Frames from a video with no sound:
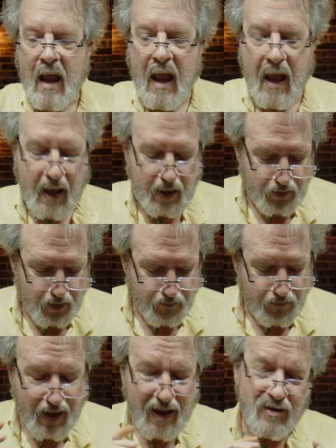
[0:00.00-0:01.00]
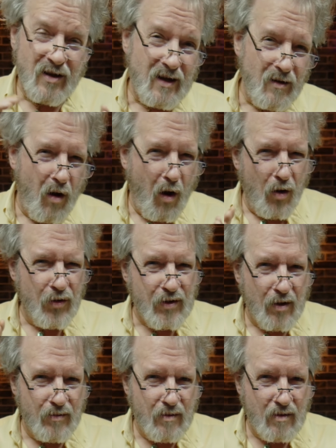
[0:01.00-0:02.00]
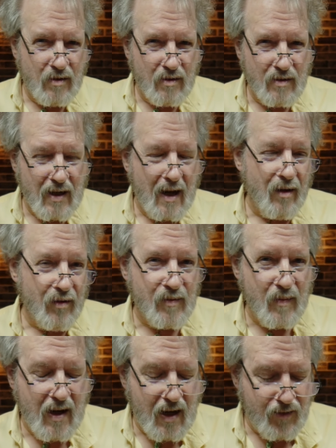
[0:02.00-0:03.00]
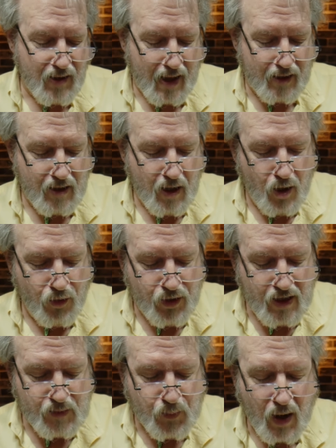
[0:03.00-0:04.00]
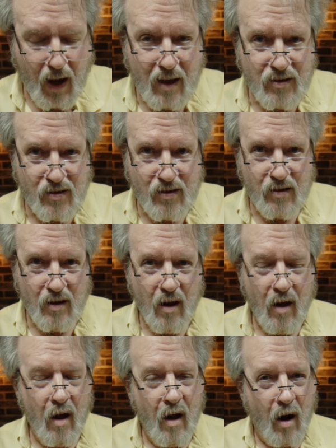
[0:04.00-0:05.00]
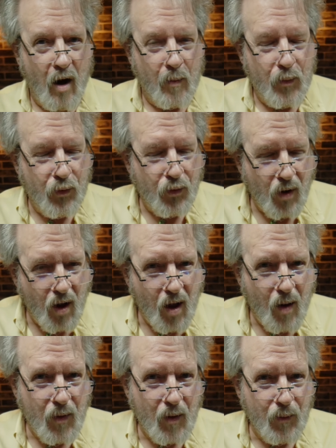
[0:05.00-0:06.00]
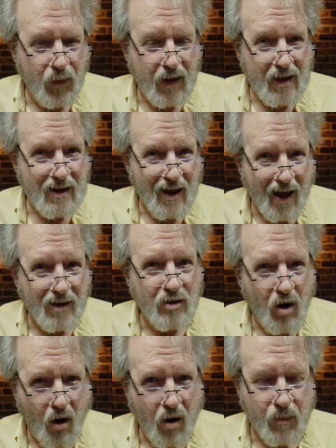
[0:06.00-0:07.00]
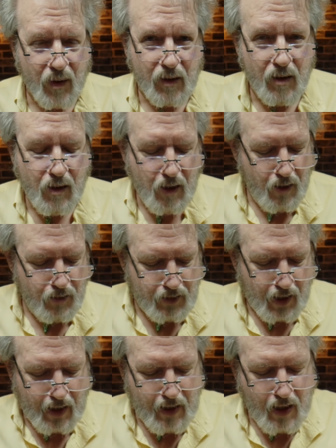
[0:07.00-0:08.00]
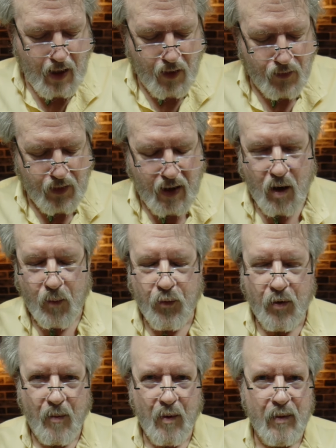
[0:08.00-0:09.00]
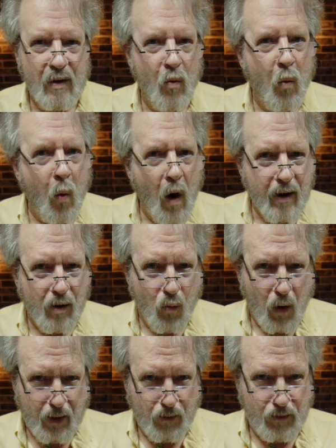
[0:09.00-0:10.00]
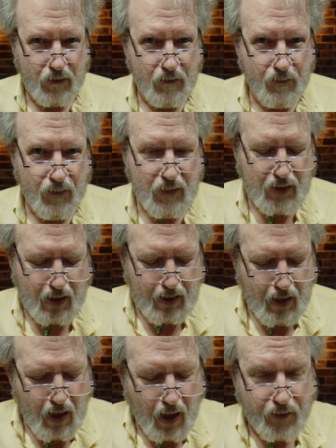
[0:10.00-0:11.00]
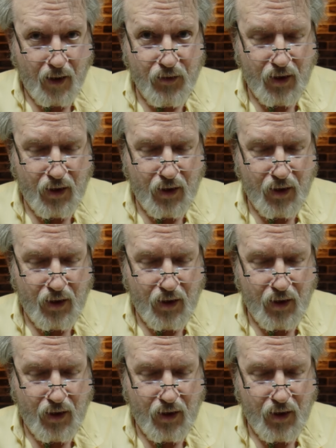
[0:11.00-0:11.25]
And that also tells me that these pots are probably not carbon, okay? They are probably wire wound, okay? Another